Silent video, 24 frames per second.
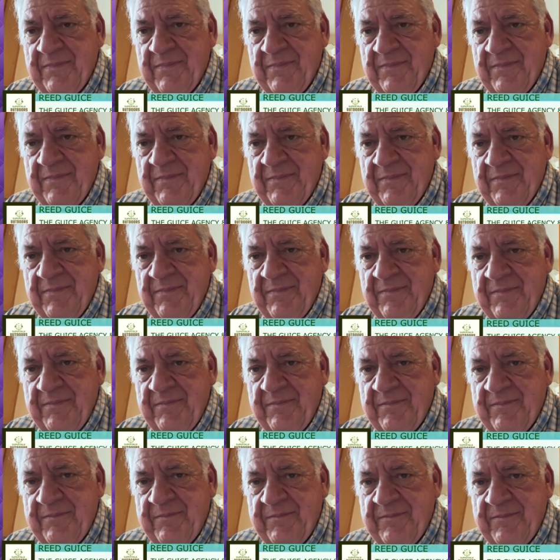
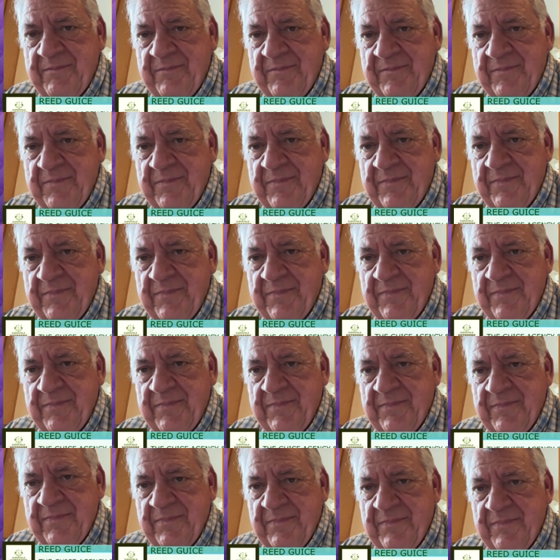
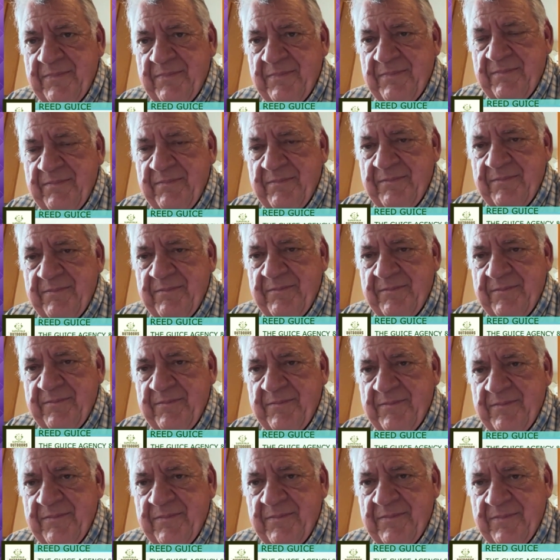
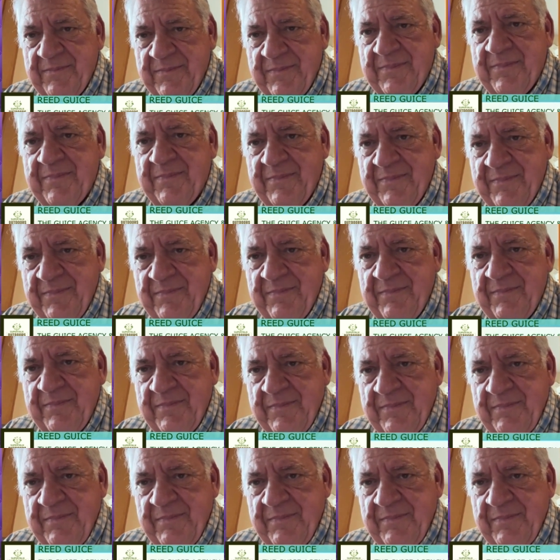(silent)